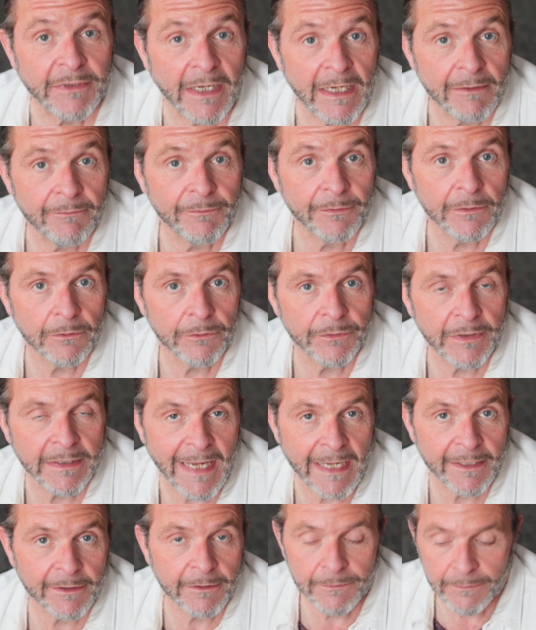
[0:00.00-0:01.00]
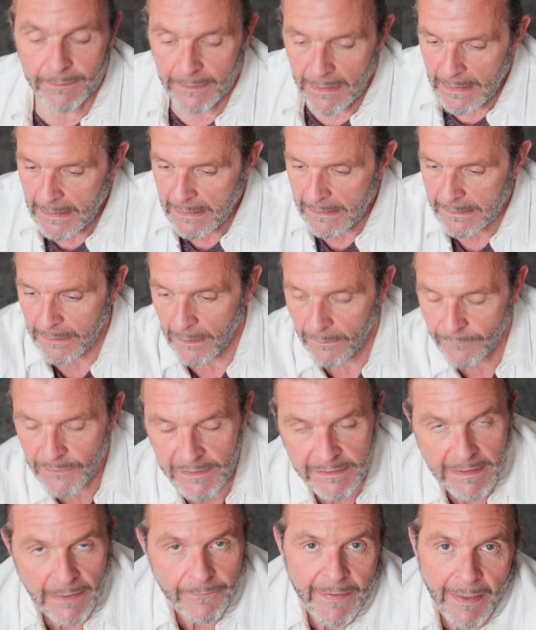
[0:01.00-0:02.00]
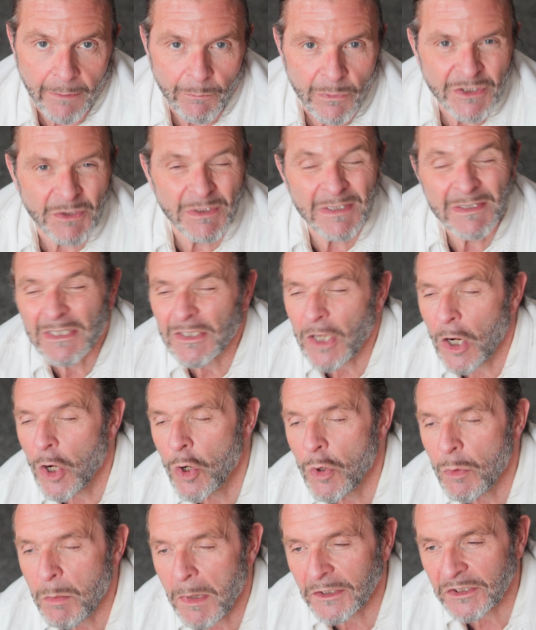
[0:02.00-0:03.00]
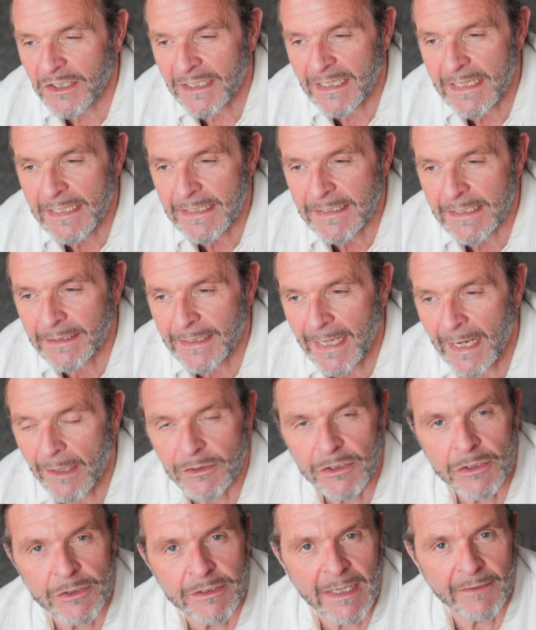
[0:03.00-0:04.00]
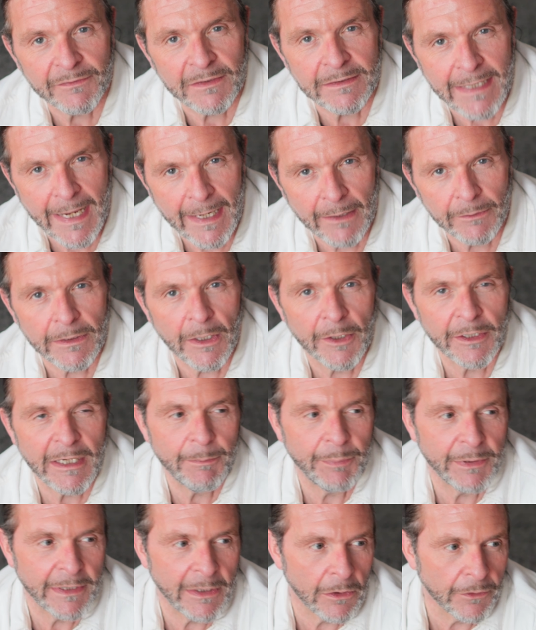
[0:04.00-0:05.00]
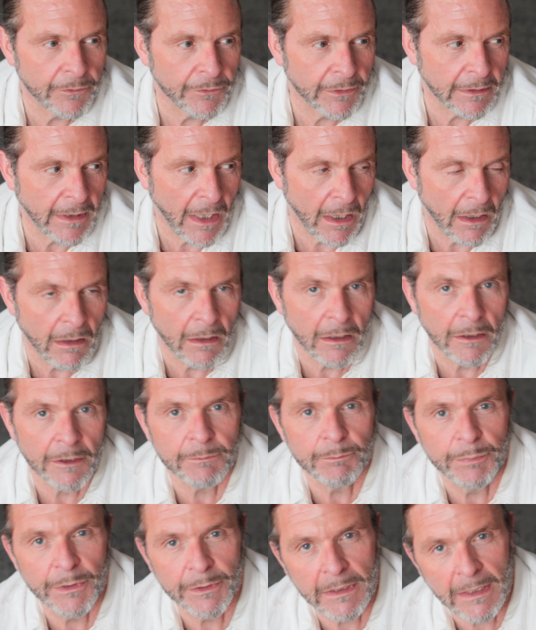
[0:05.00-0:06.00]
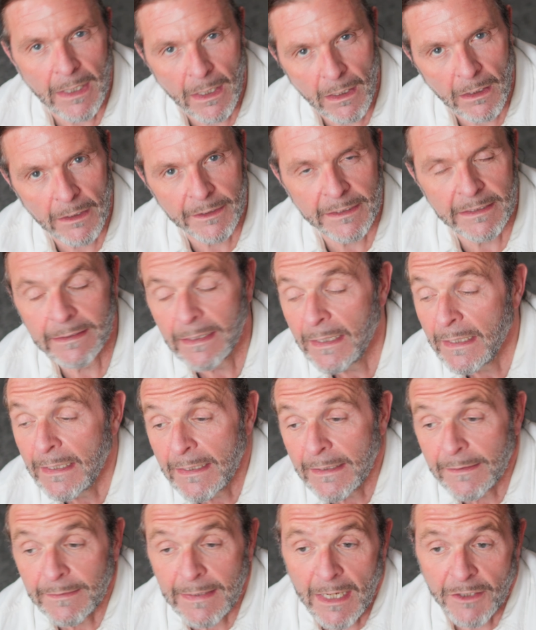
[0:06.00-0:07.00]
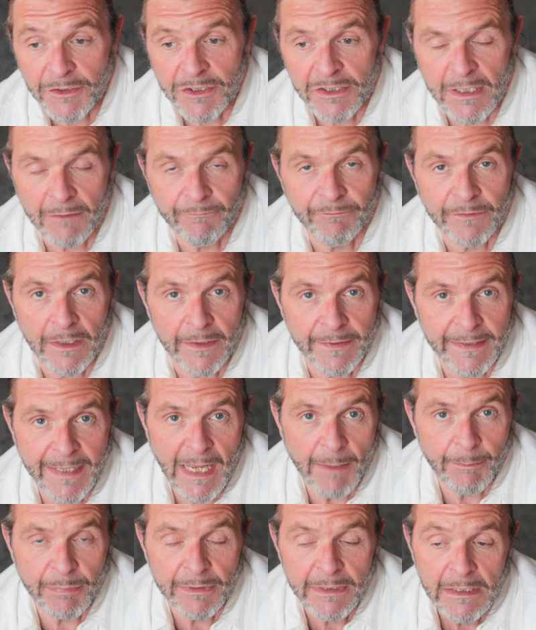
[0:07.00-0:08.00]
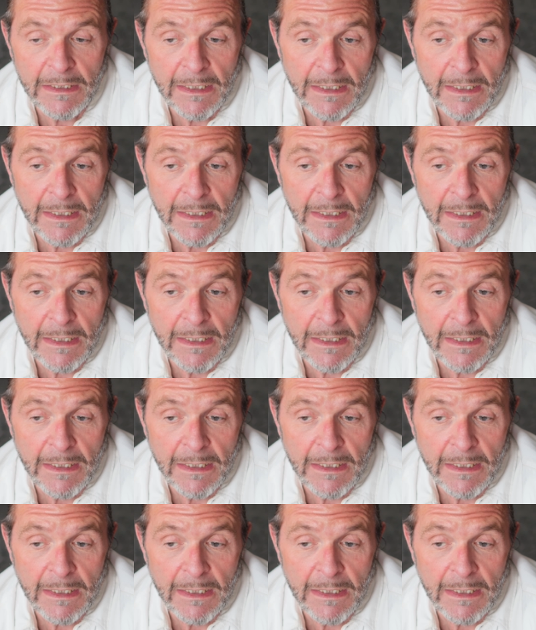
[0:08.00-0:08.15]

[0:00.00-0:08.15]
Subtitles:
update for the Canon. So I've just done that, which is so much easier now. You used to have to download it, put it on the card and put the card in. Now it's just done via the app